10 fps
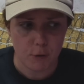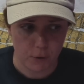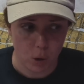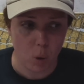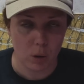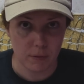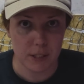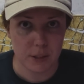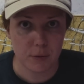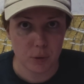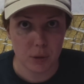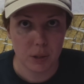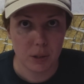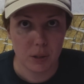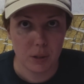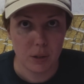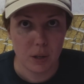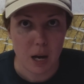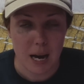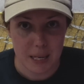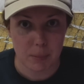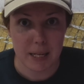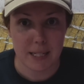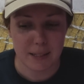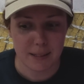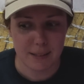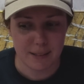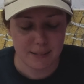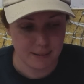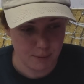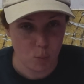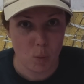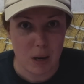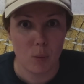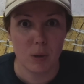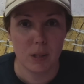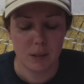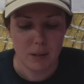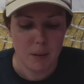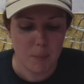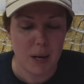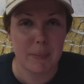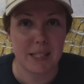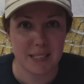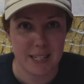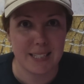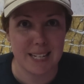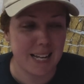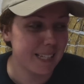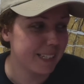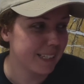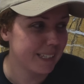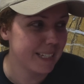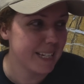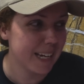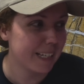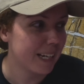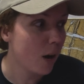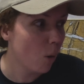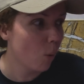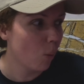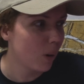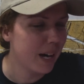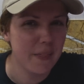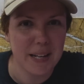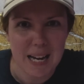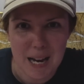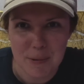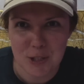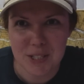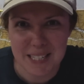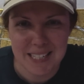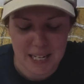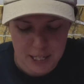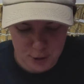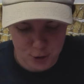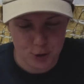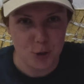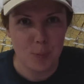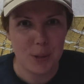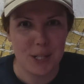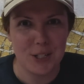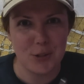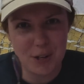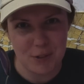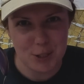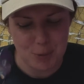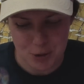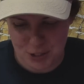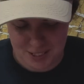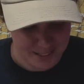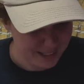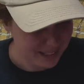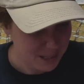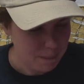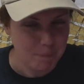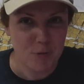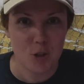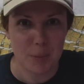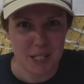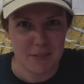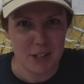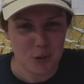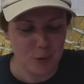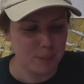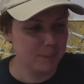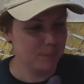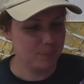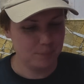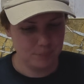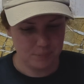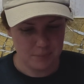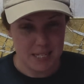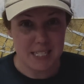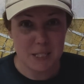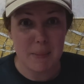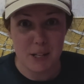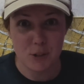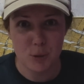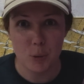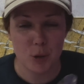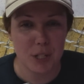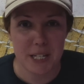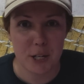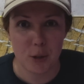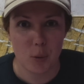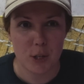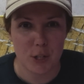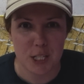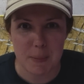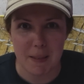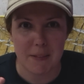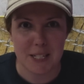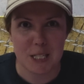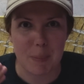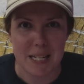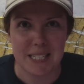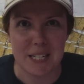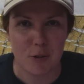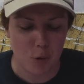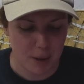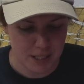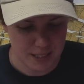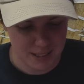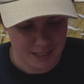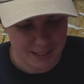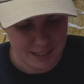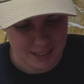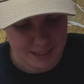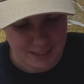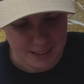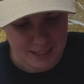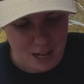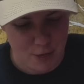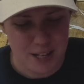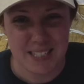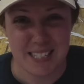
for all of this food. I am like, wow. But I'm excited to get eating. Oh, I was just thinking, because there's soup, they do give you spoons. So I'm going to give it a go. It smells so good in here though. You can smell like this spicy aromas. And this